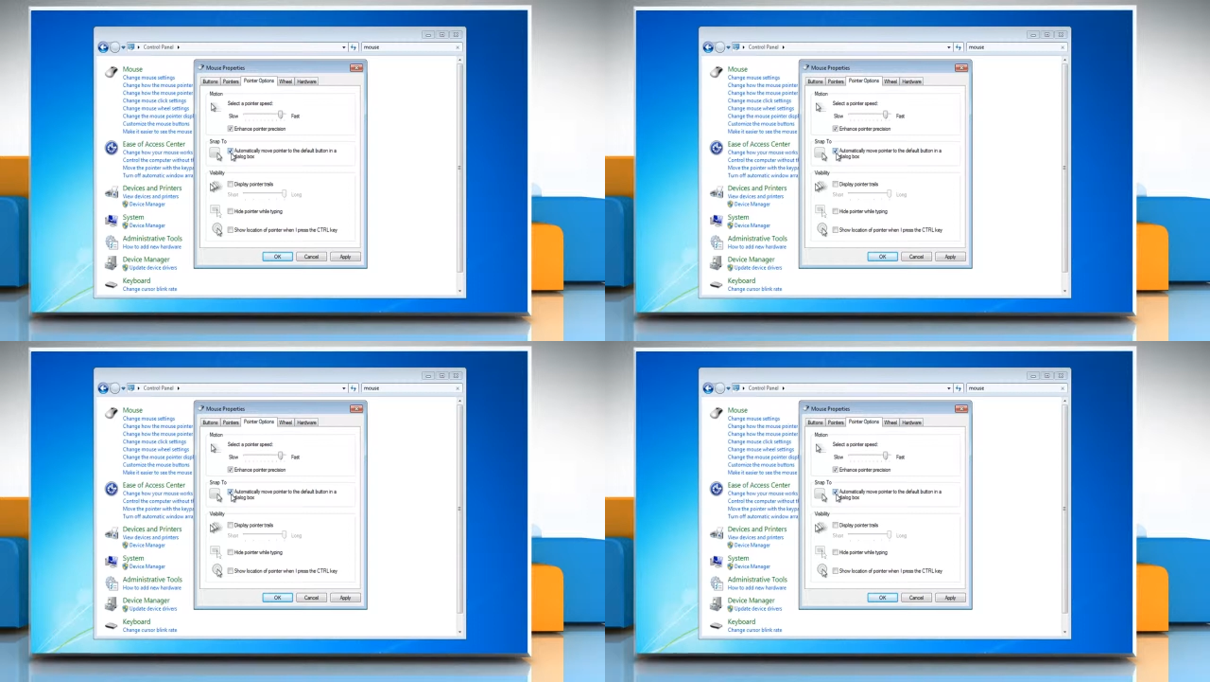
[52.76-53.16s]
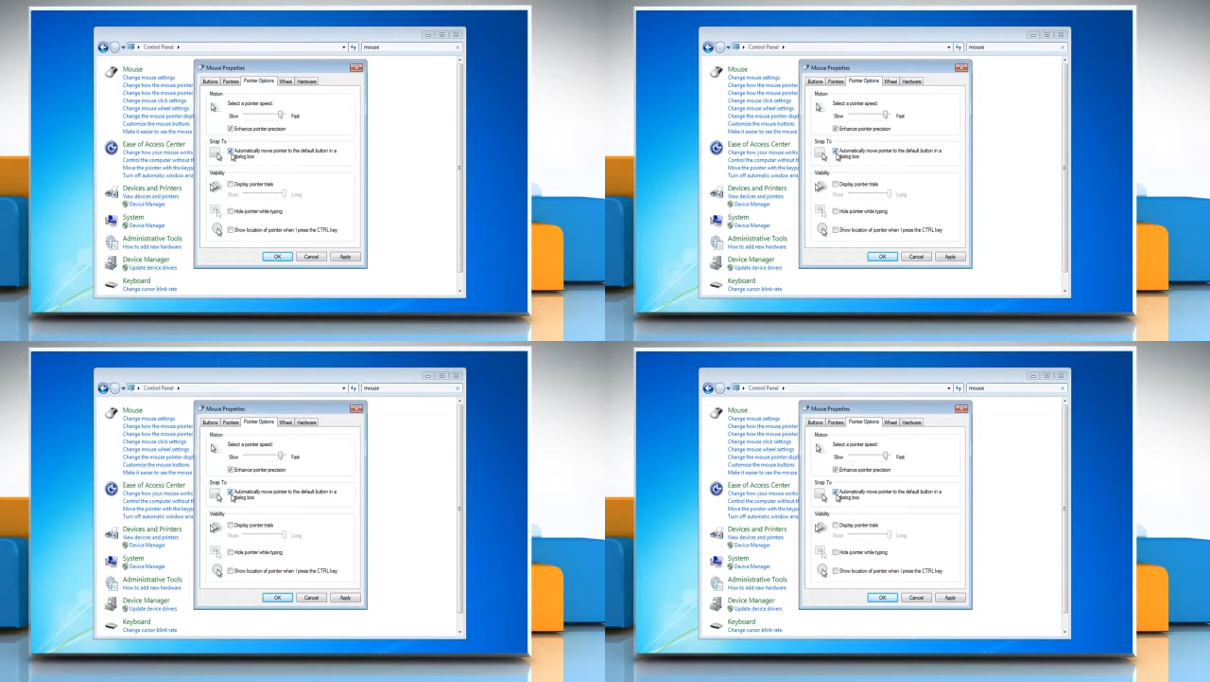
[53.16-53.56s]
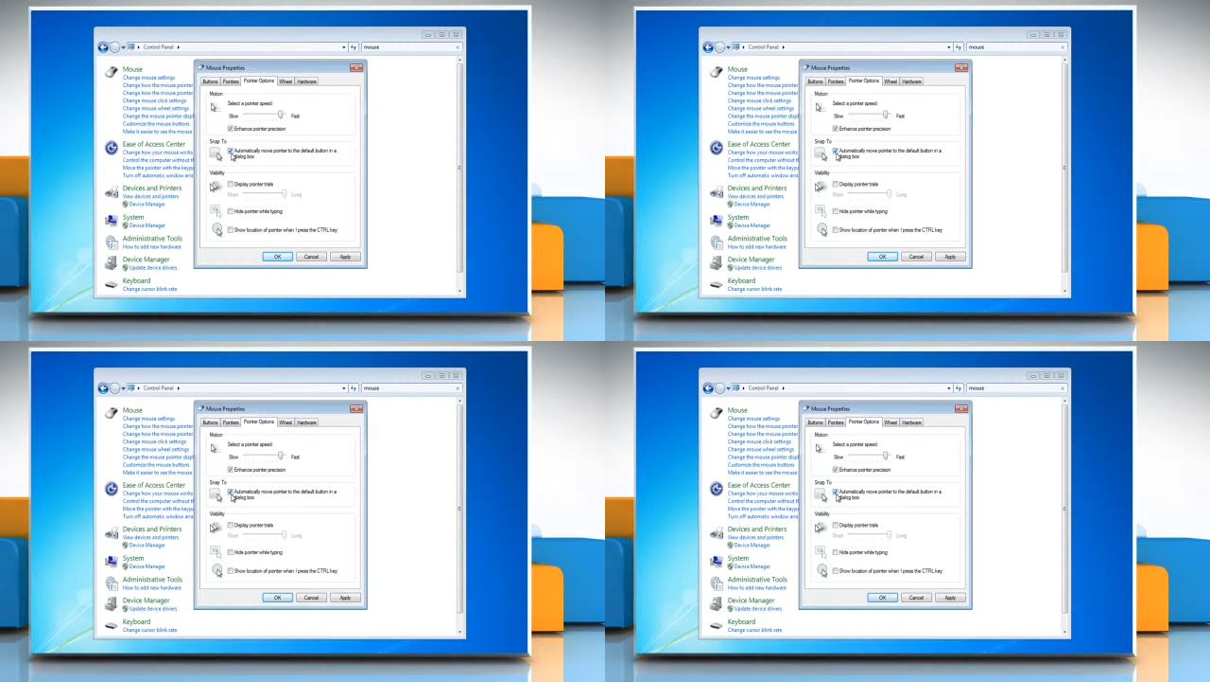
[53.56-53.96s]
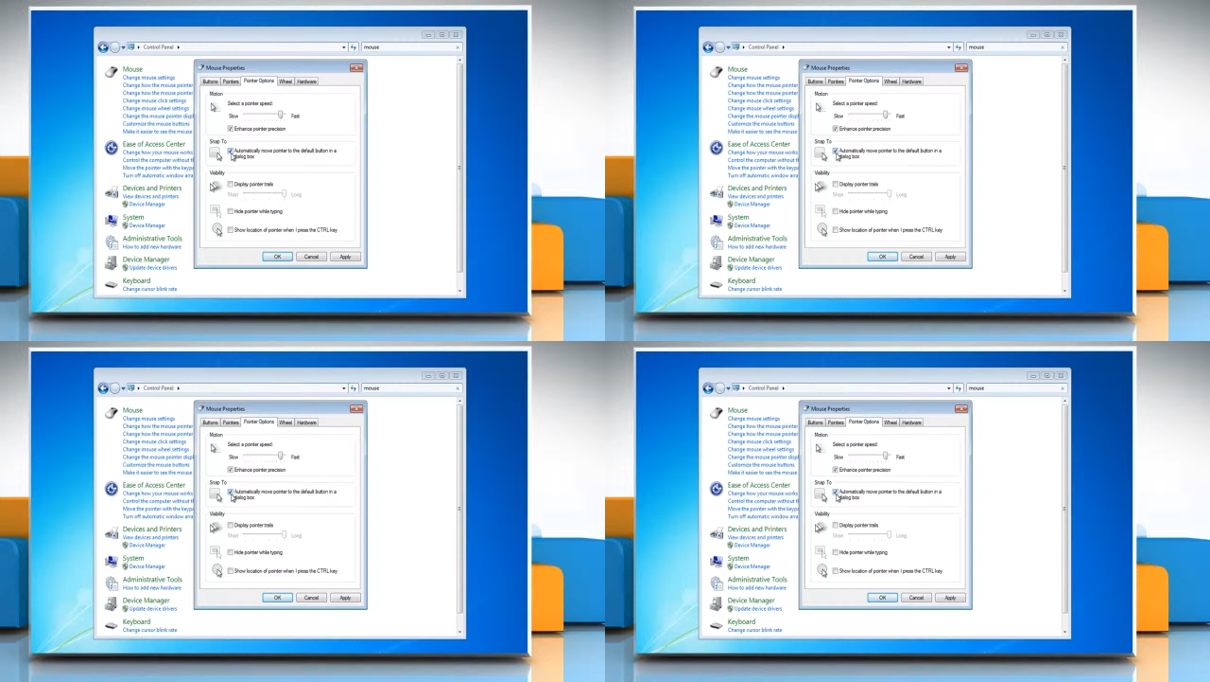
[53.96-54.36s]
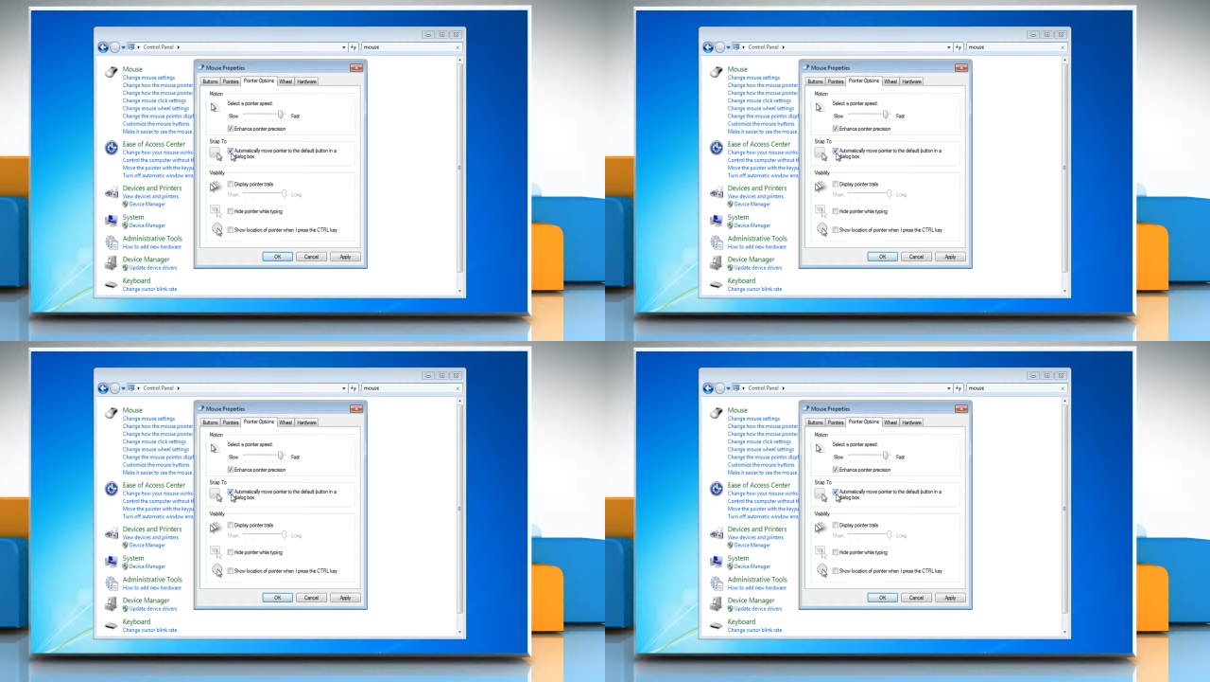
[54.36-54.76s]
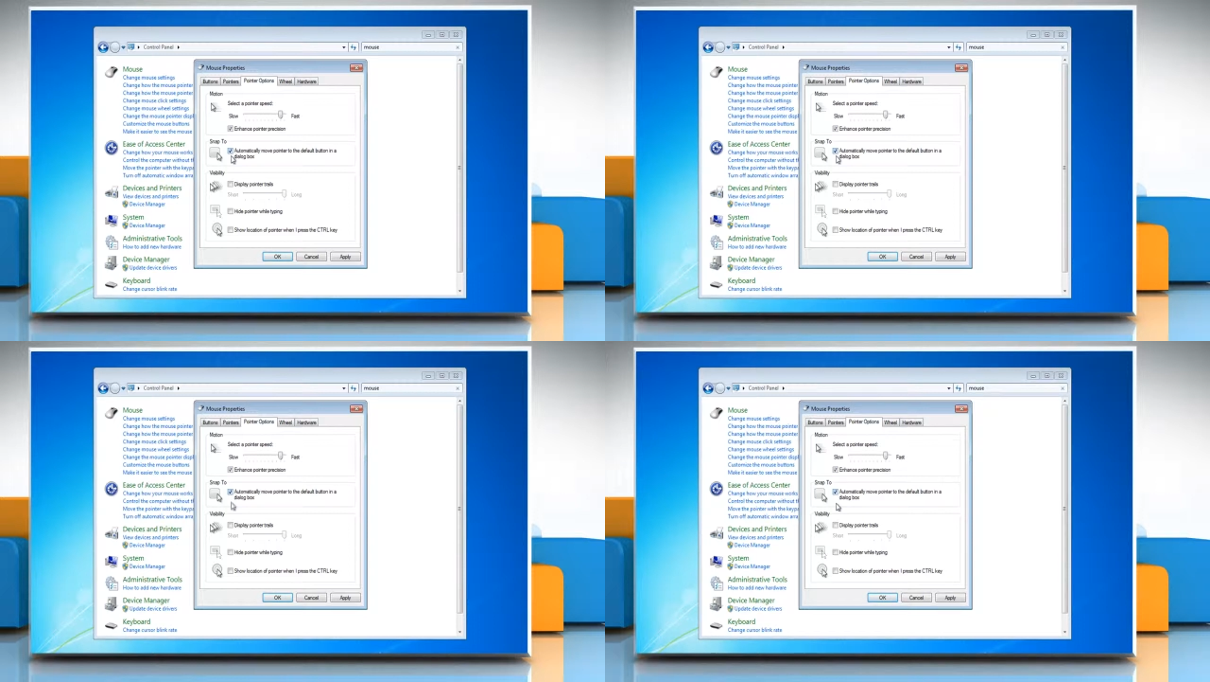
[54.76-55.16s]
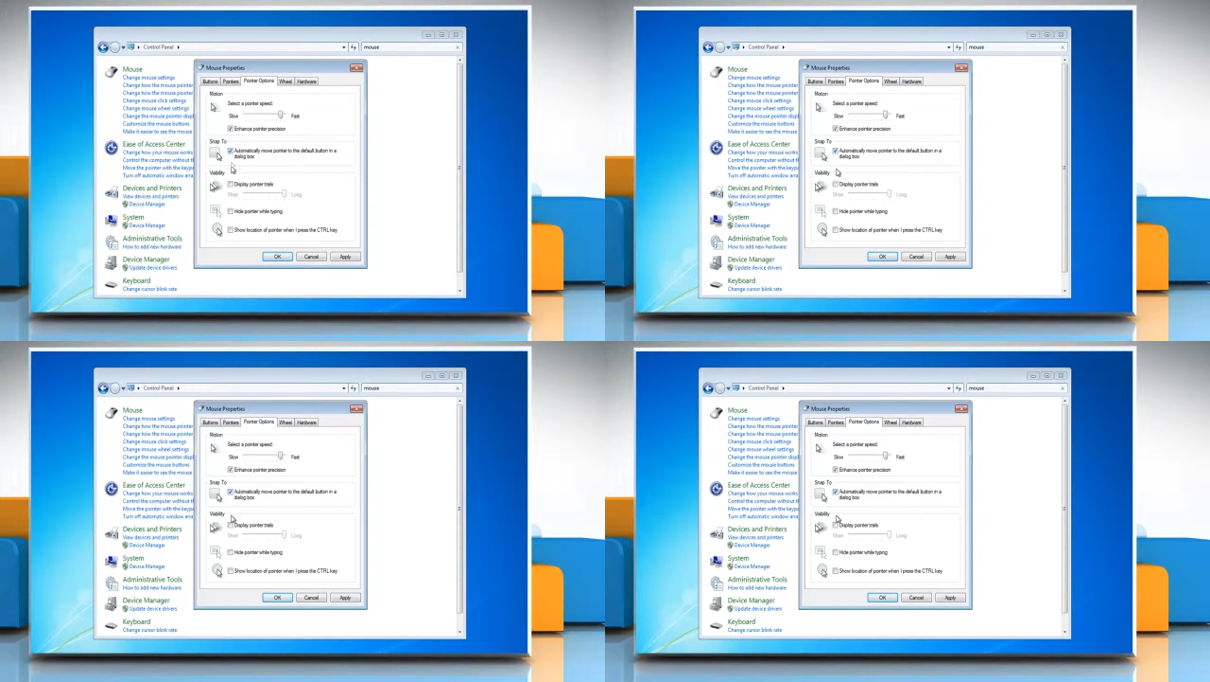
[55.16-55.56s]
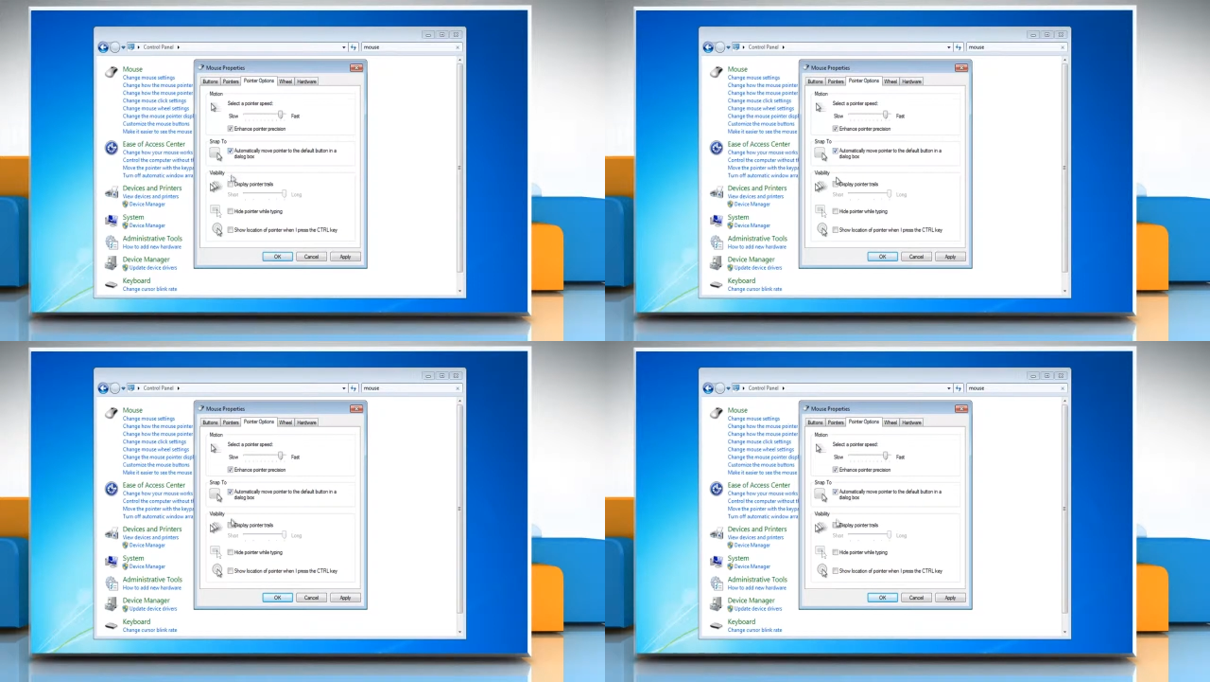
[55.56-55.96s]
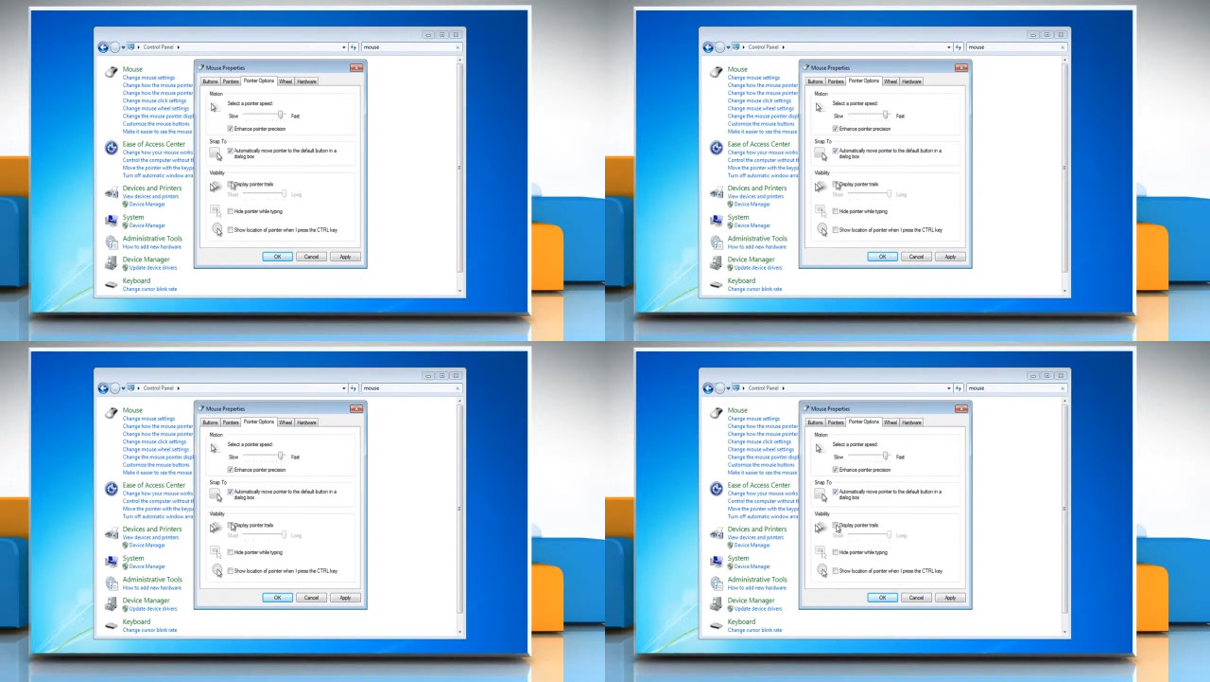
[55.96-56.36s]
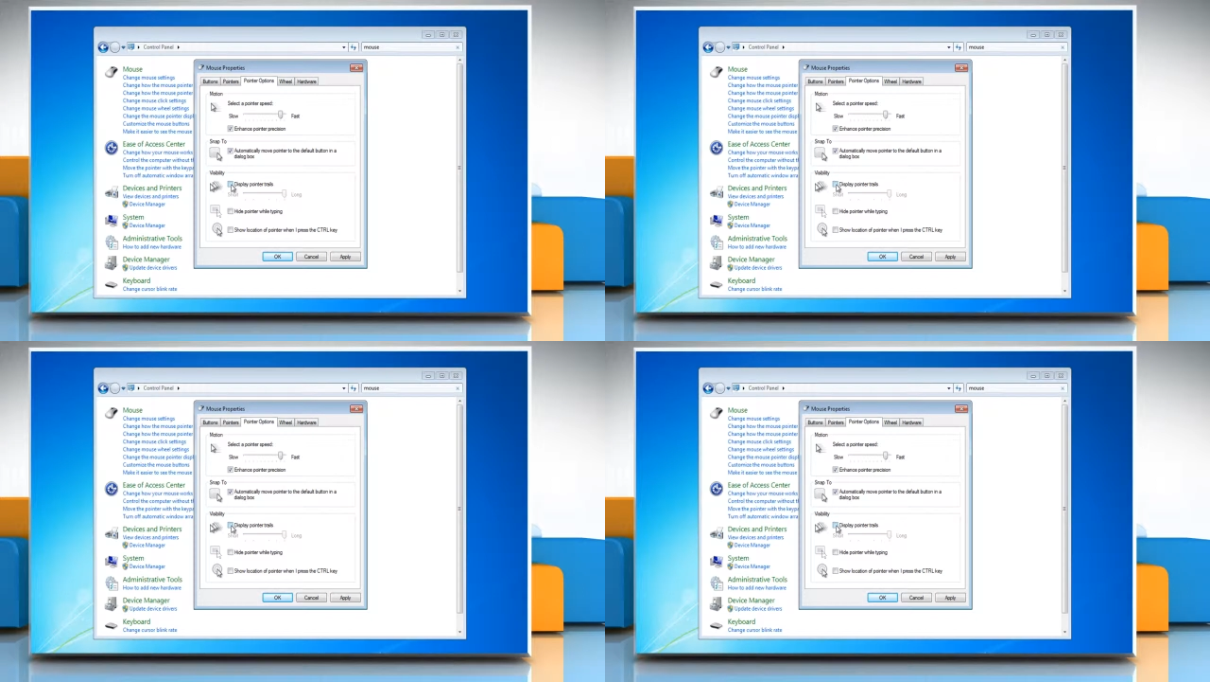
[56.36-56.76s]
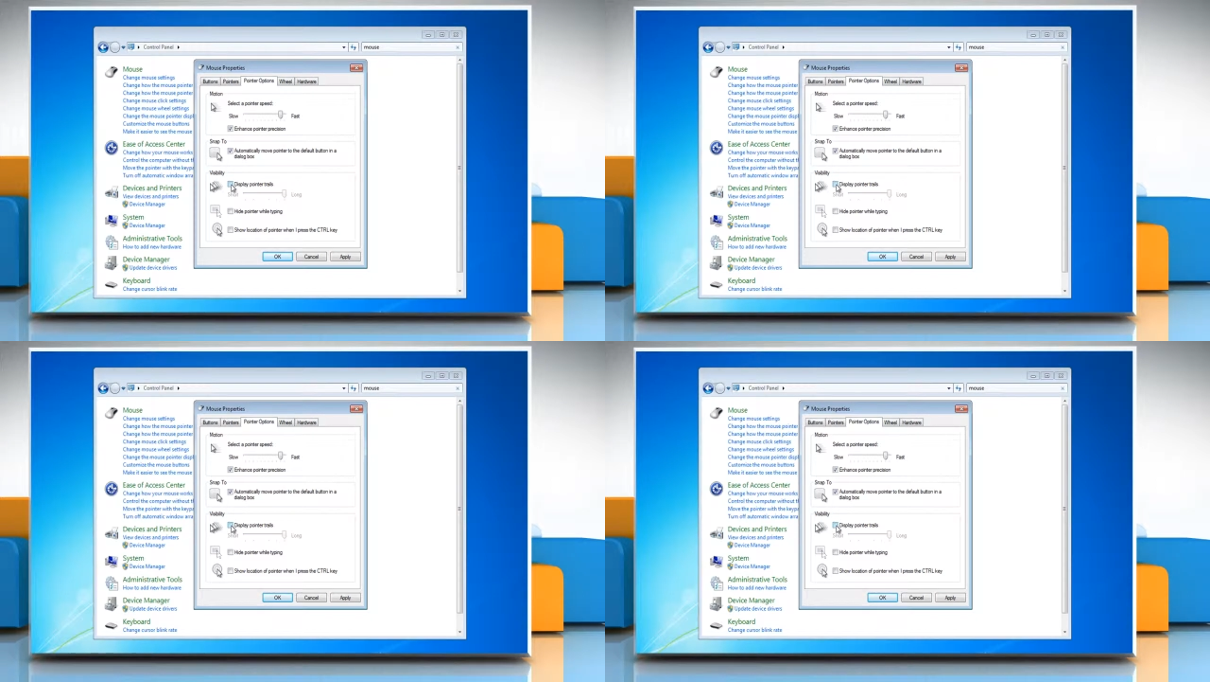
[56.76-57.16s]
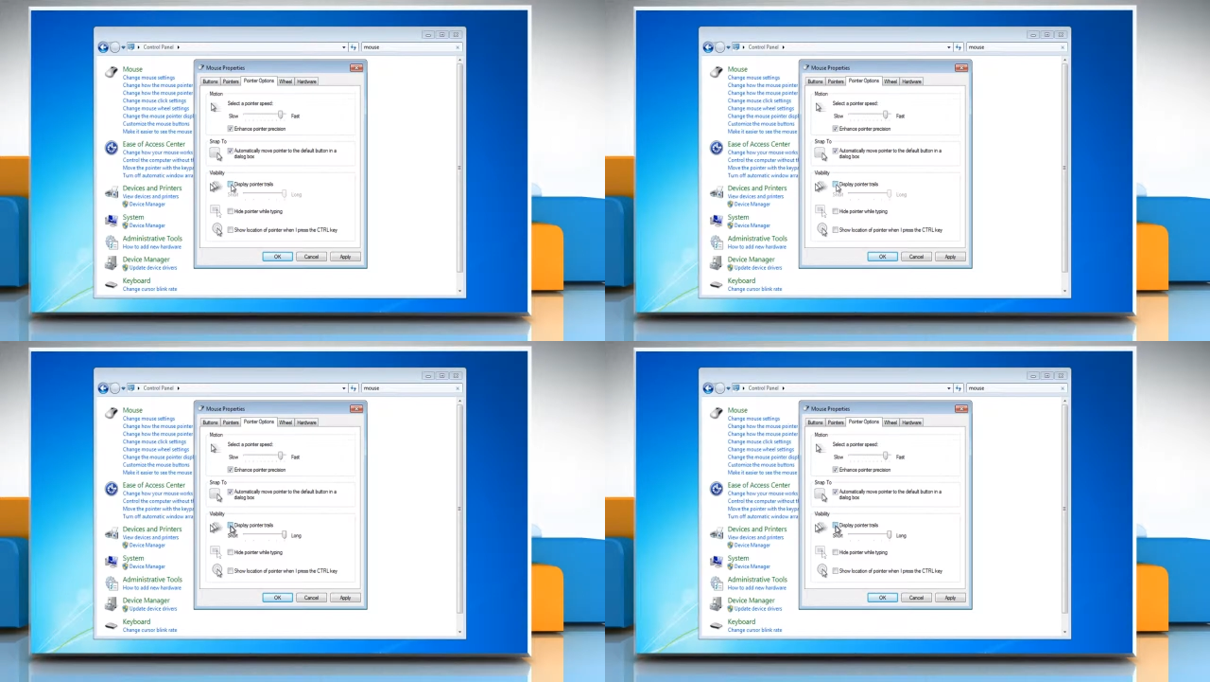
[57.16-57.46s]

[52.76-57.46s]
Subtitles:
No face is visible, so there are no lips to read.